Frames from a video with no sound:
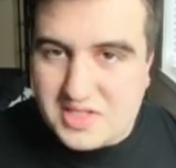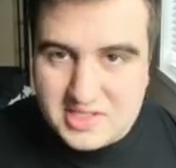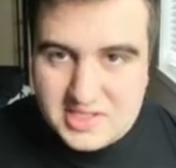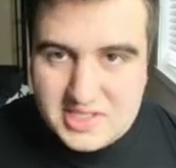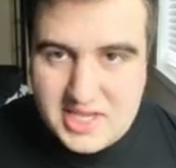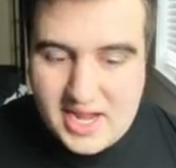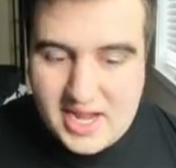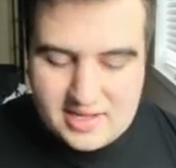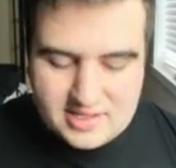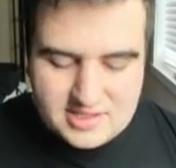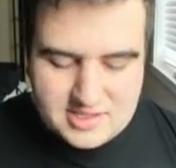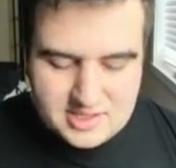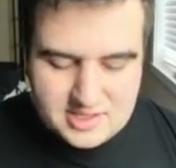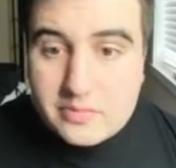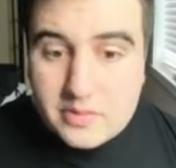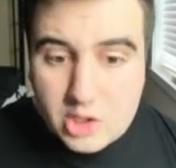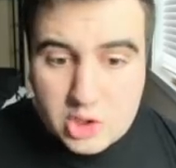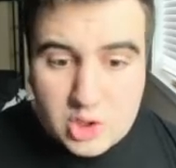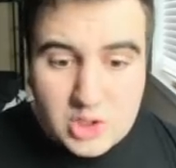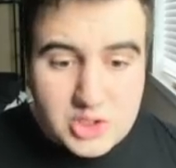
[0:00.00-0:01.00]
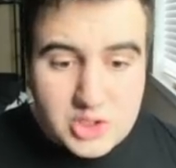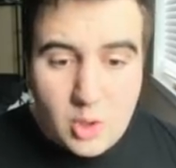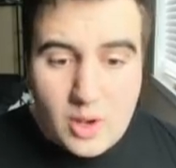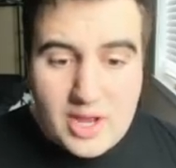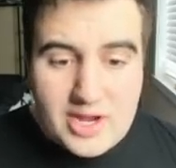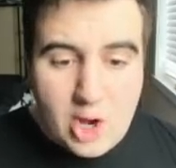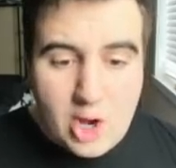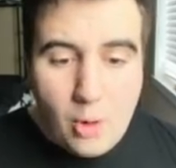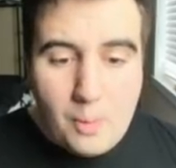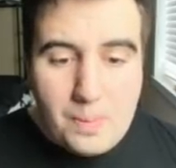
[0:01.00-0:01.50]
sets. So let's go
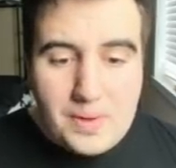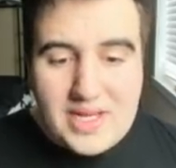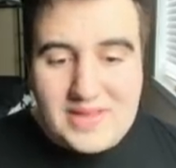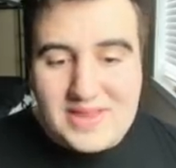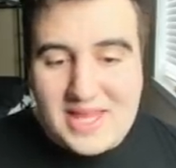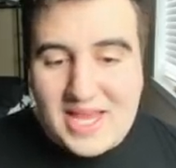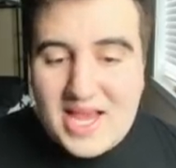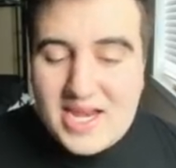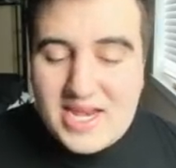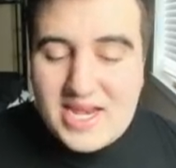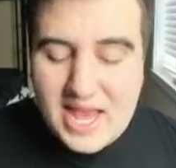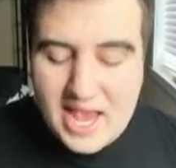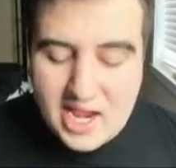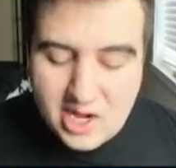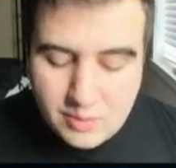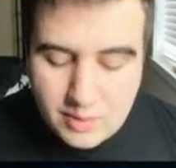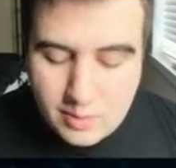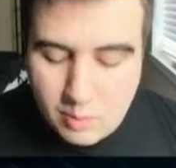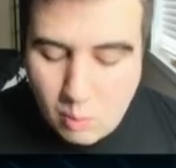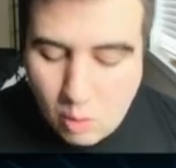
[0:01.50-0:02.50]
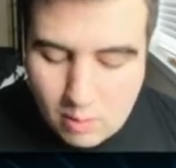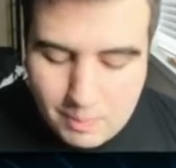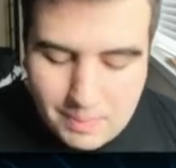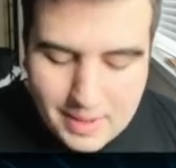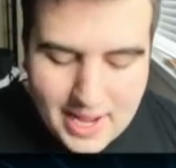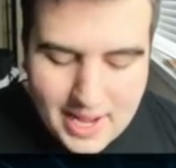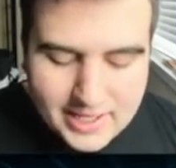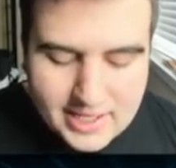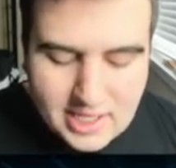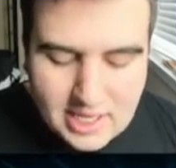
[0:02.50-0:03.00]
ahead and open it, the hidden egg reward
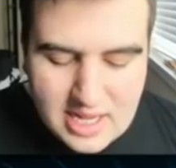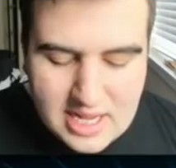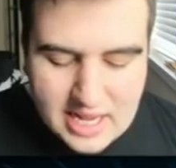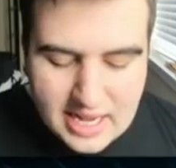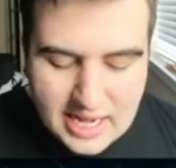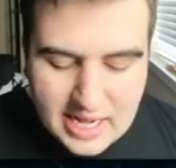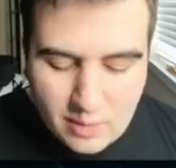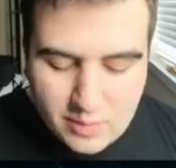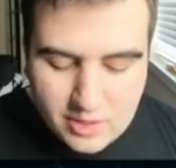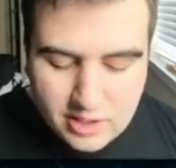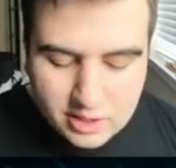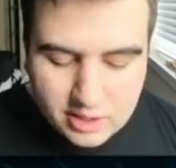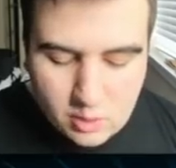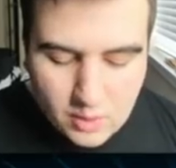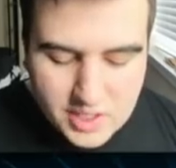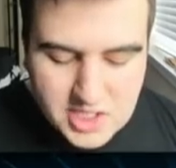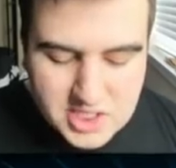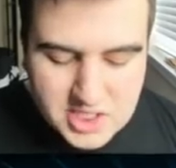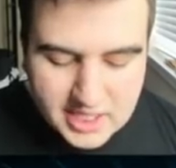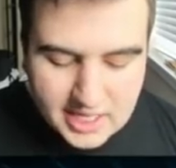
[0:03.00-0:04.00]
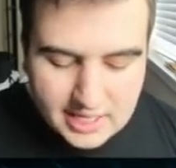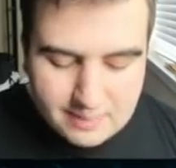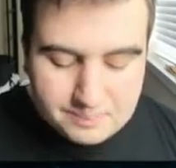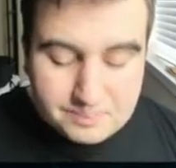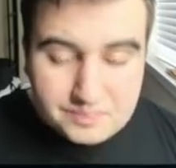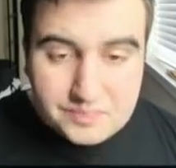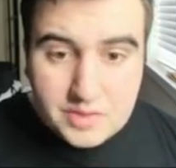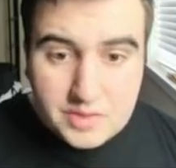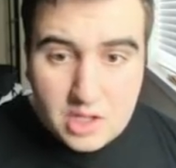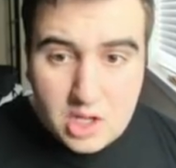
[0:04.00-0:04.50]
pack, and we are going to get,
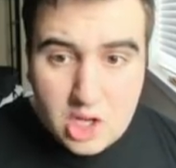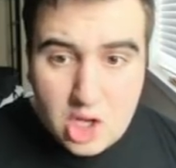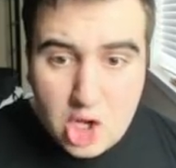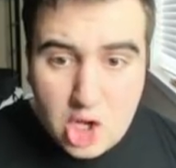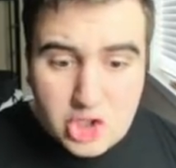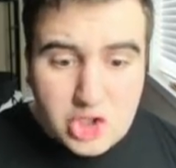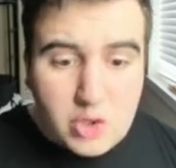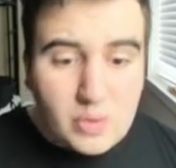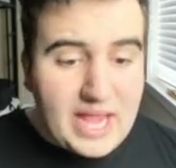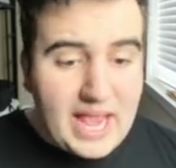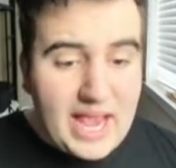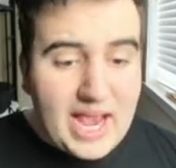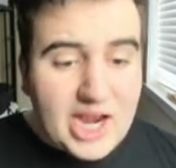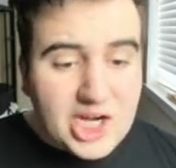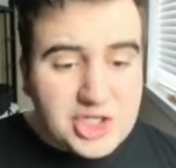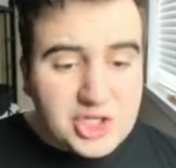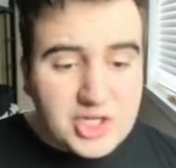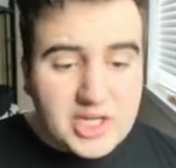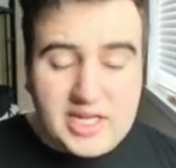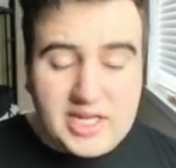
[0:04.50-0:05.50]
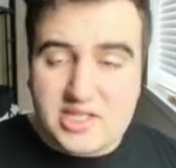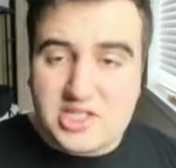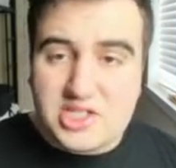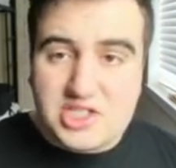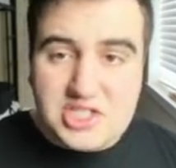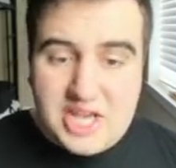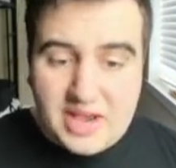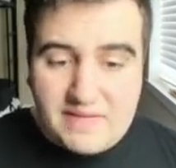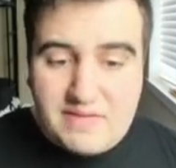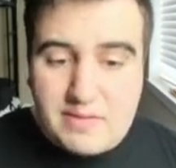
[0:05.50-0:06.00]
so we actually get
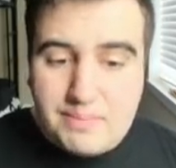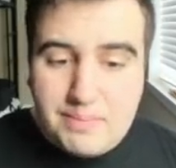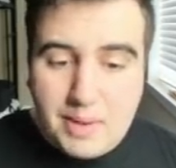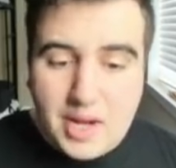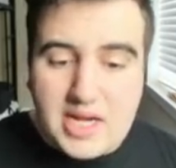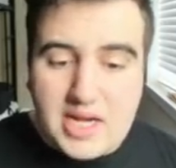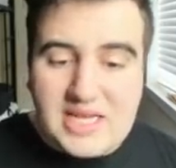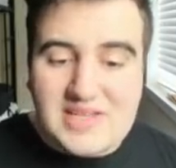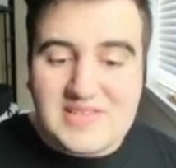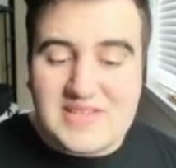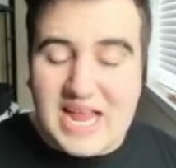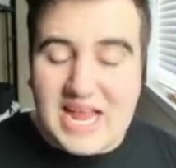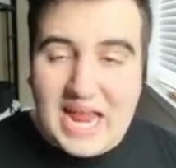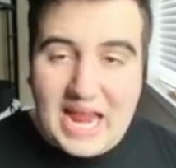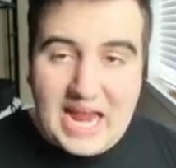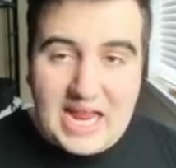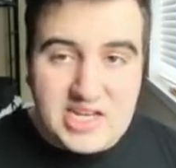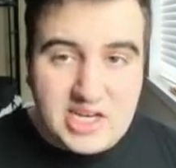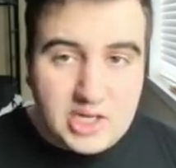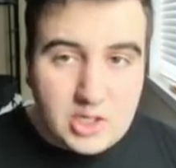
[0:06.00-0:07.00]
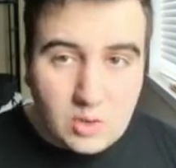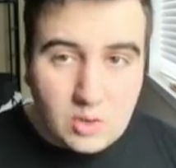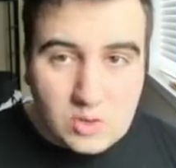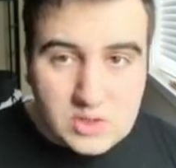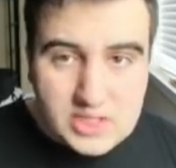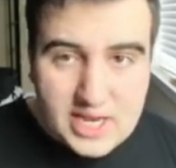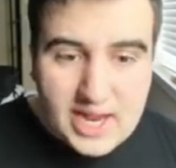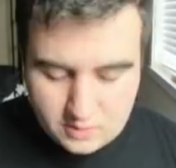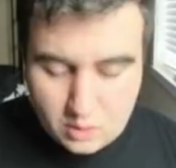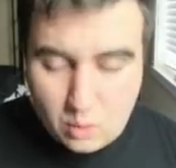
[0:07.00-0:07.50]
7 bunnies and a gold
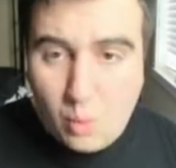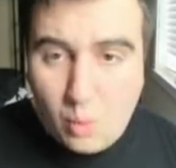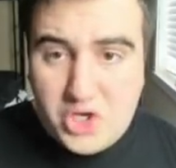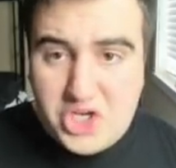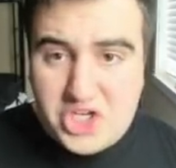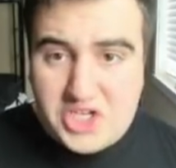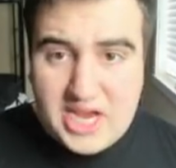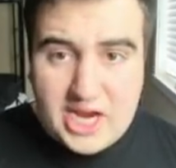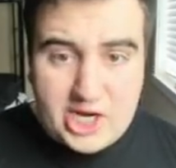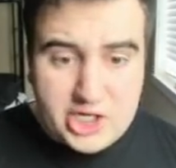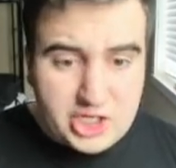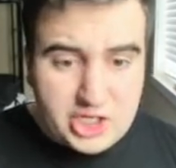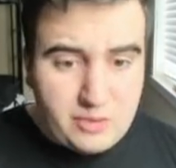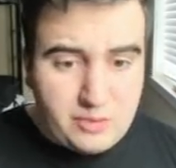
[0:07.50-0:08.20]
egg, which is actually